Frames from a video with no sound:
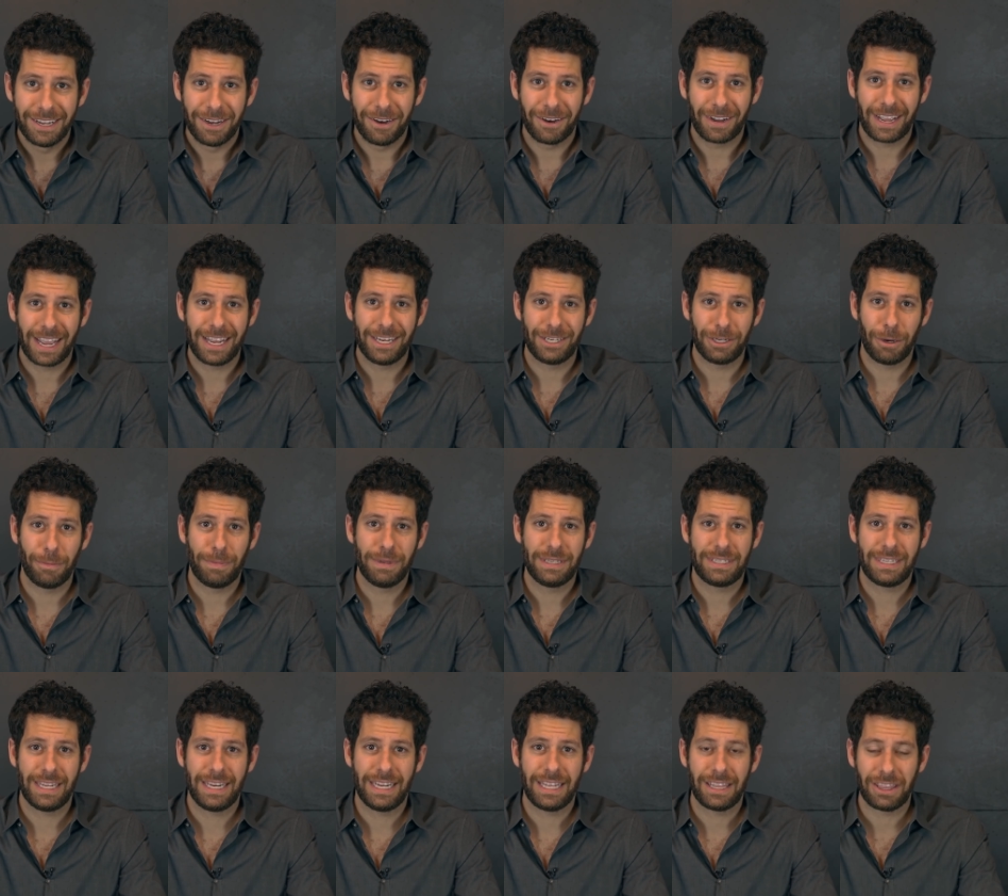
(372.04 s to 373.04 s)
Okay, don't be
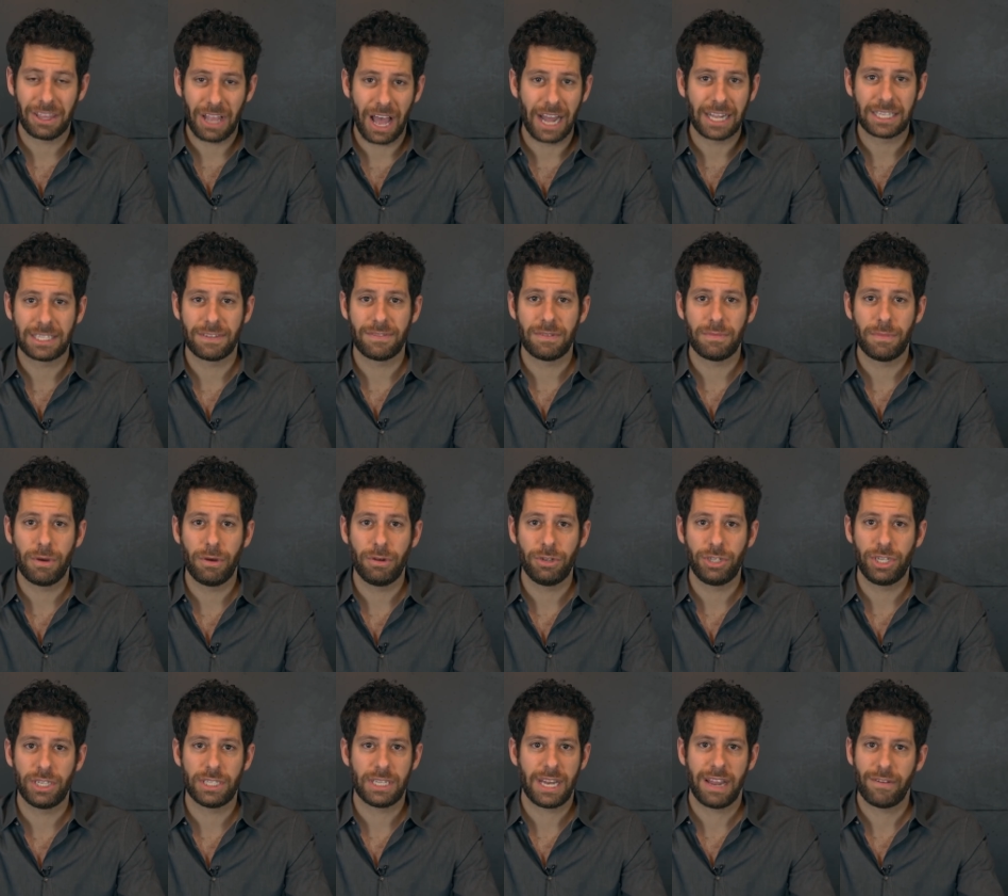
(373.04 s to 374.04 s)
sending lots of
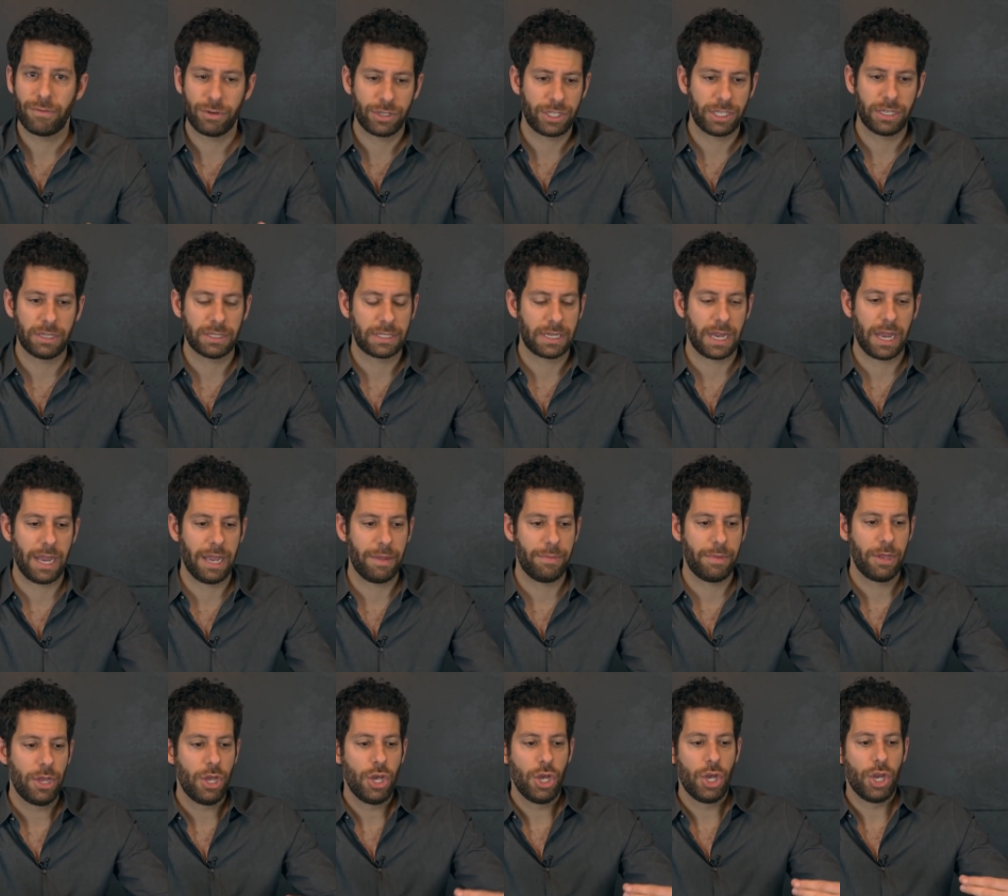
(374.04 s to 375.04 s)
emojis and every single
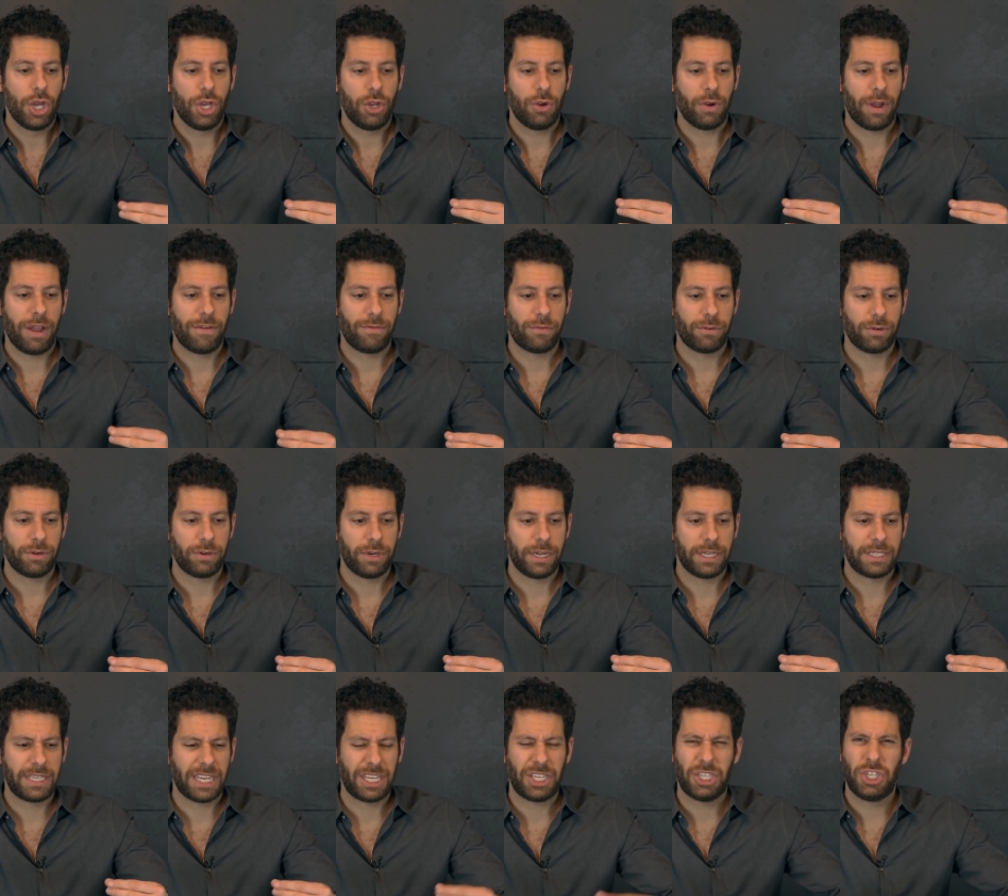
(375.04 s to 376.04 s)
time you're ever
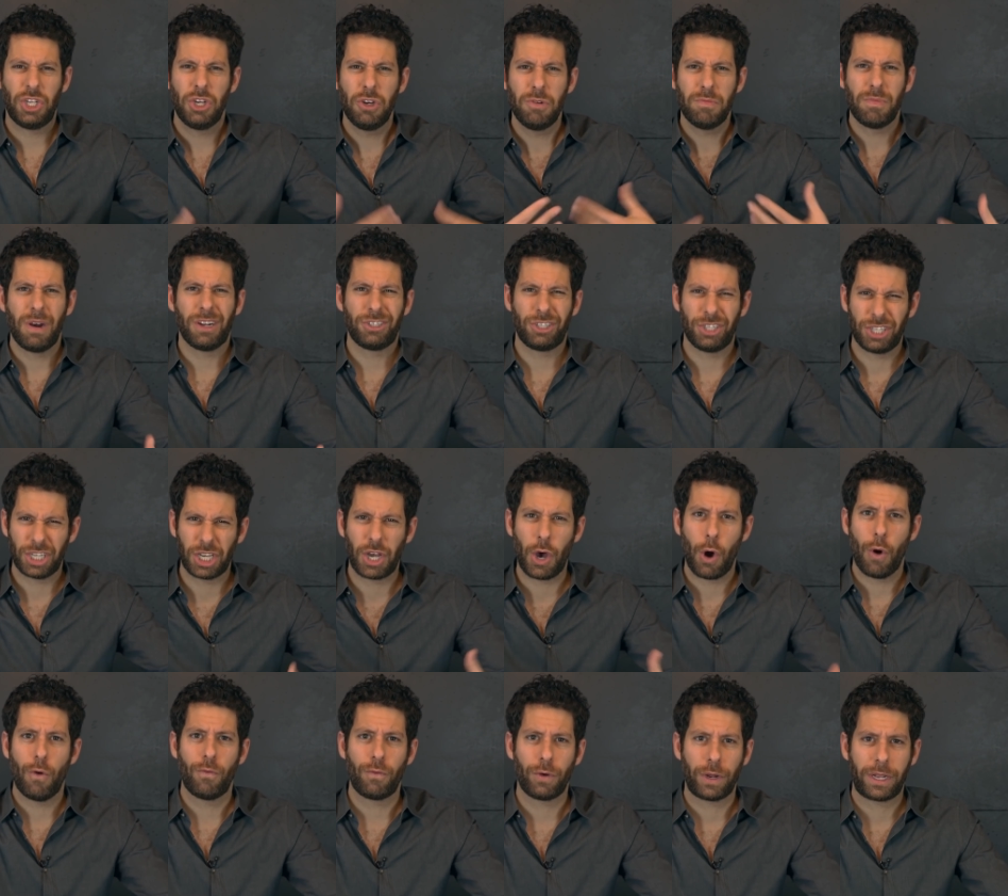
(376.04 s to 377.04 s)
it's like too much. It's like
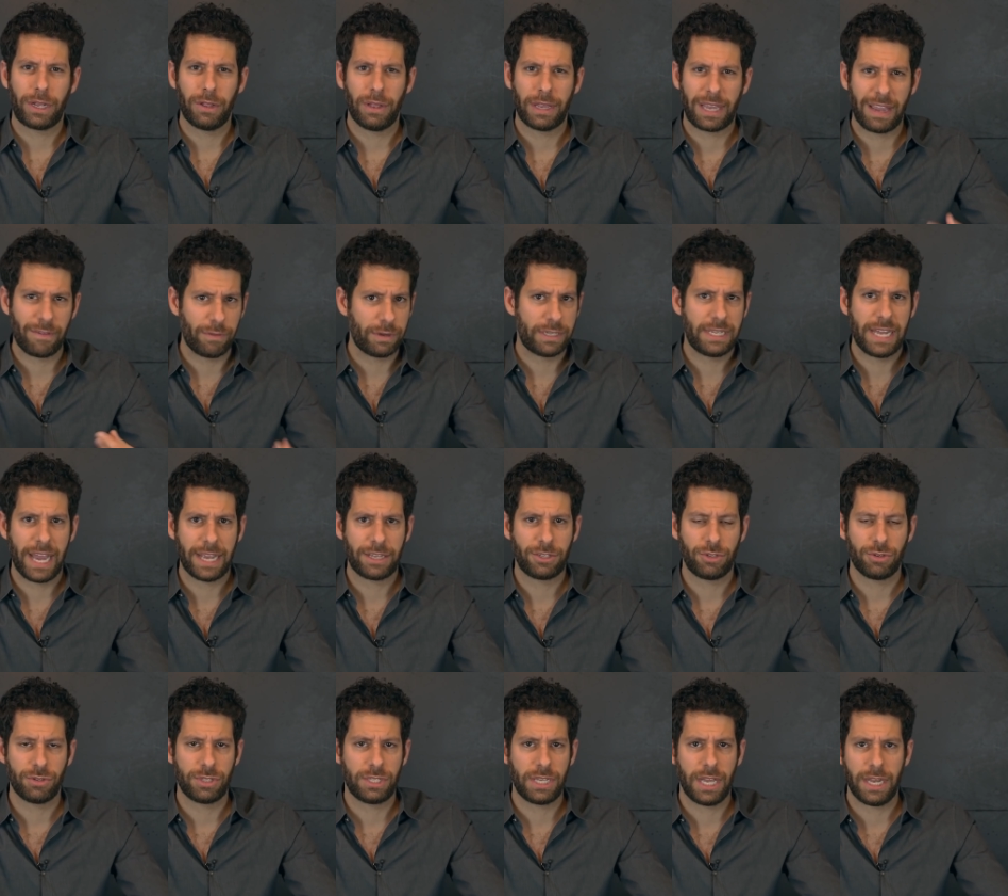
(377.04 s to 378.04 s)
overkill. Like every text
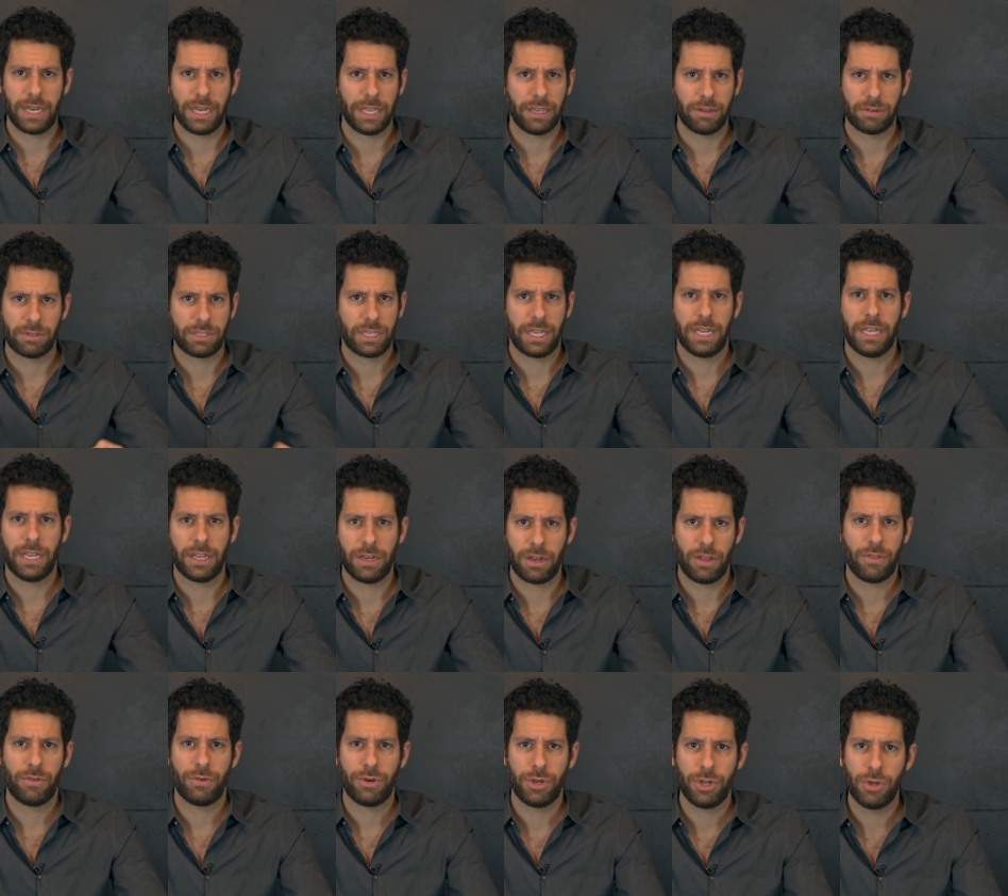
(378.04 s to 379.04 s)
you're sending, you're sending
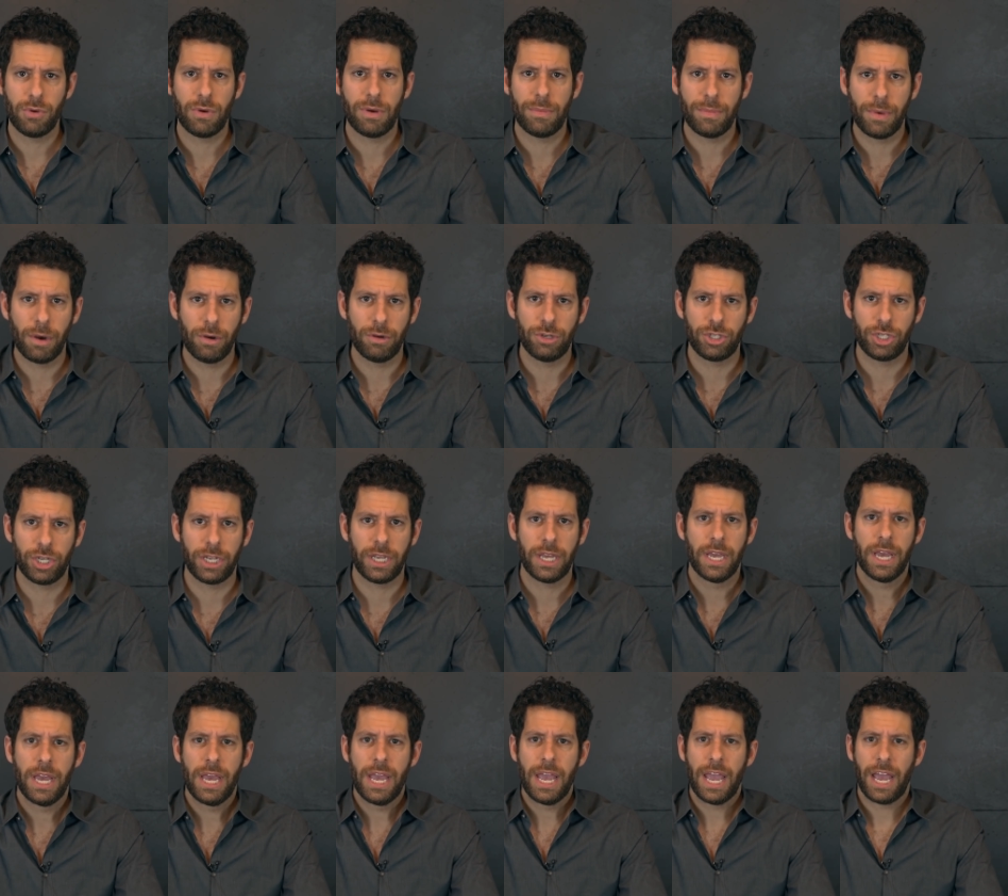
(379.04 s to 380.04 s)
another new emoji.